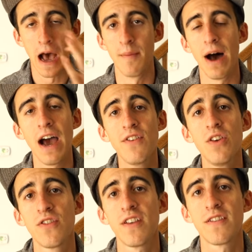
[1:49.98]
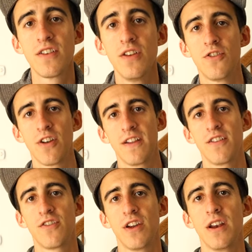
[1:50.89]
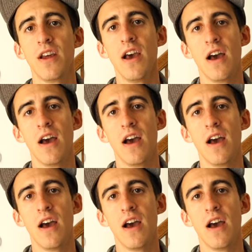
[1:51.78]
Um, I've used this to transition.